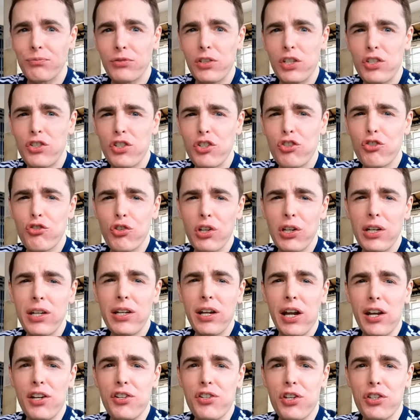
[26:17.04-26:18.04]
This is
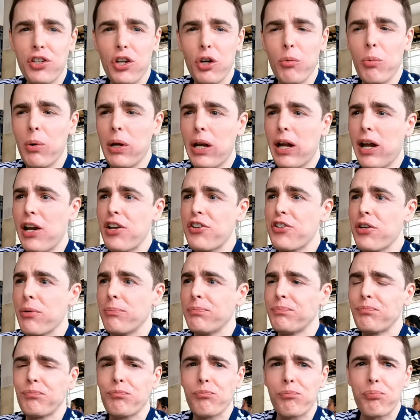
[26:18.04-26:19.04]
really nice. I don't know what it is.
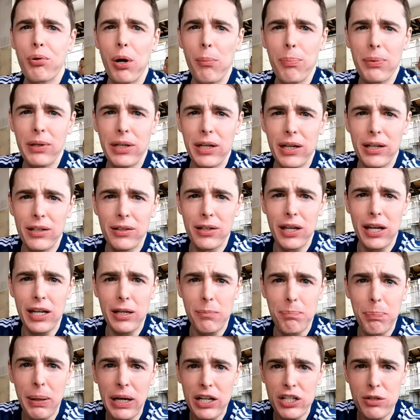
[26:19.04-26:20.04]
I'm probably eating
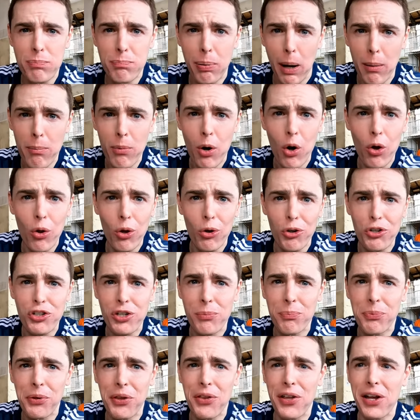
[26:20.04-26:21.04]
like pig's bumhole or
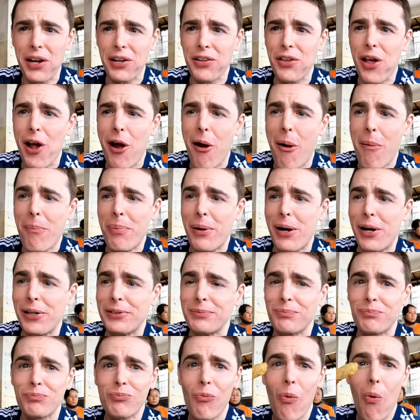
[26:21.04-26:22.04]
something like that,
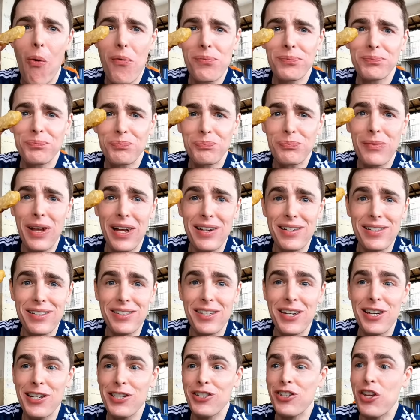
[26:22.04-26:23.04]
but it's
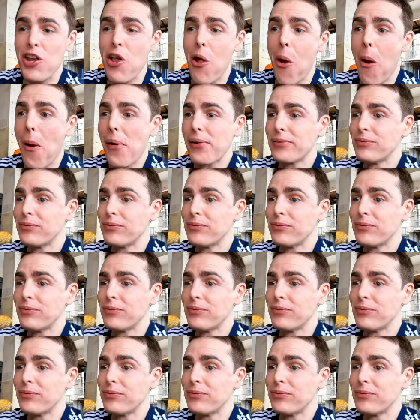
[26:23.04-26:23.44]
tasty.